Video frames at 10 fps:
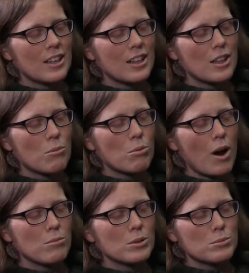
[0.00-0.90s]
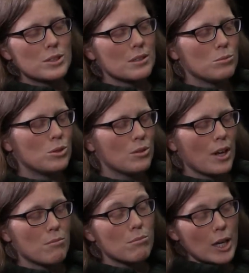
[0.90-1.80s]
the problems seem to
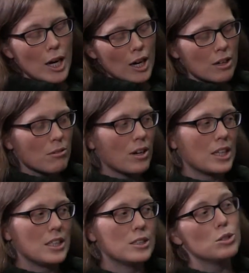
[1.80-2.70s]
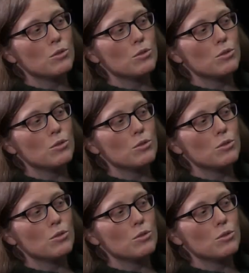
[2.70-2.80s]
get bigger or at least